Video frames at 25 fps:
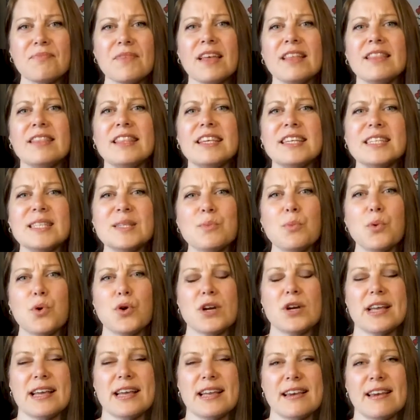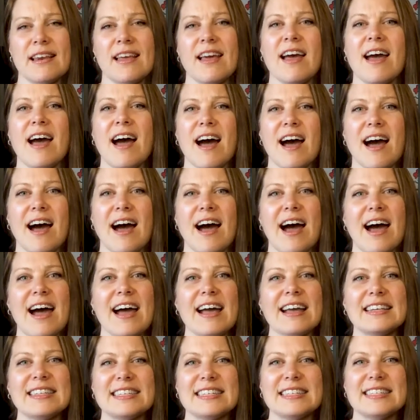This morning,
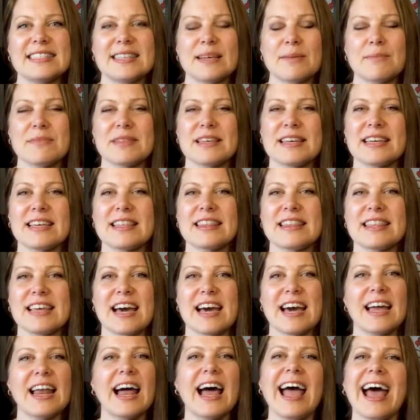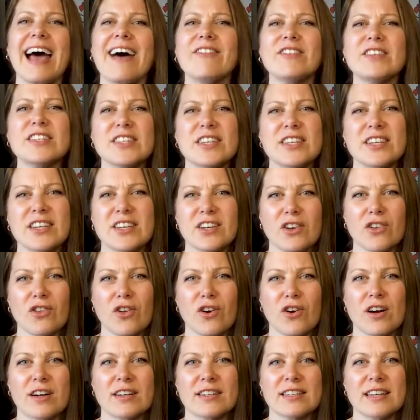I did something that I haven't done in a
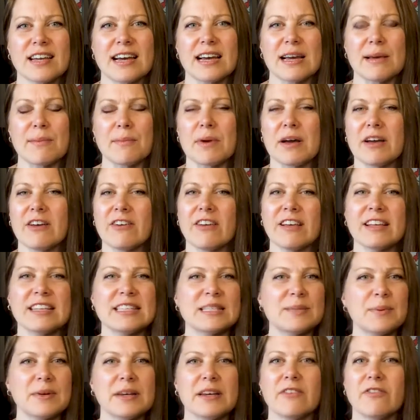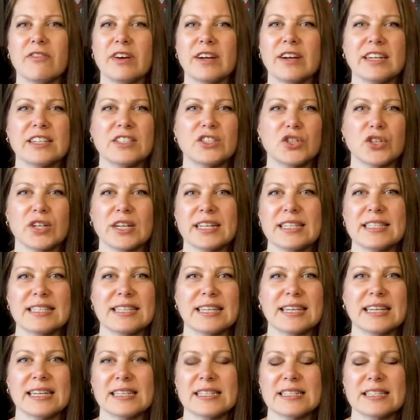long time. It's been a very
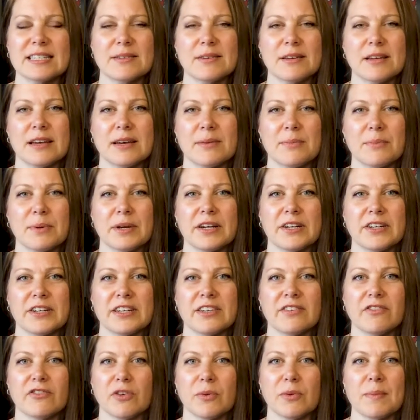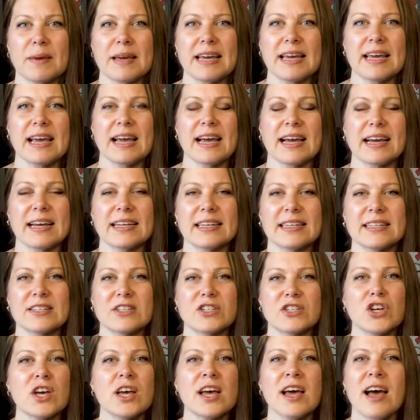transient period for me, and
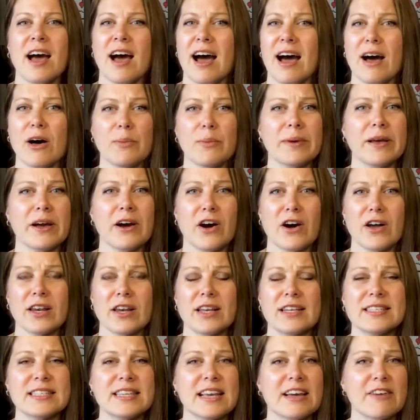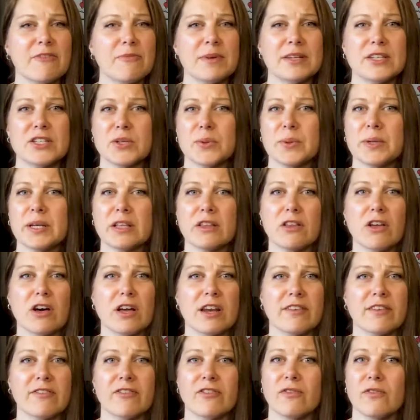I'll be honest, I've been doing a lot
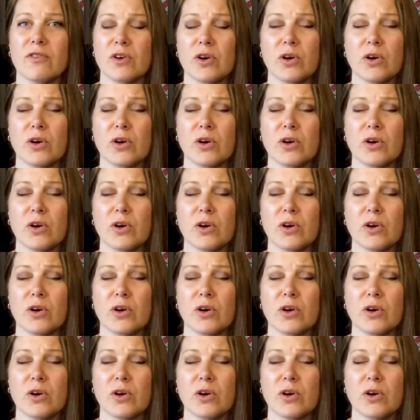of